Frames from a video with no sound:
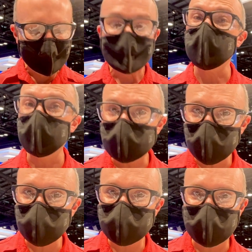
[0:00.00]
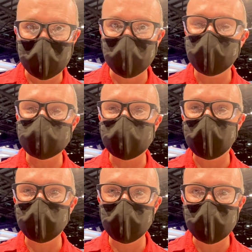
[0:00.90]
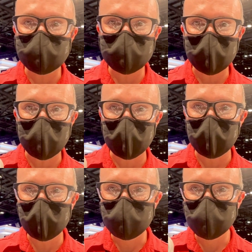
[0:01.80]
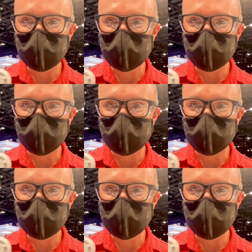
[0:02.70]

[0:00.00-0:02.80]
So, what's interesting here is that this is a HOBO.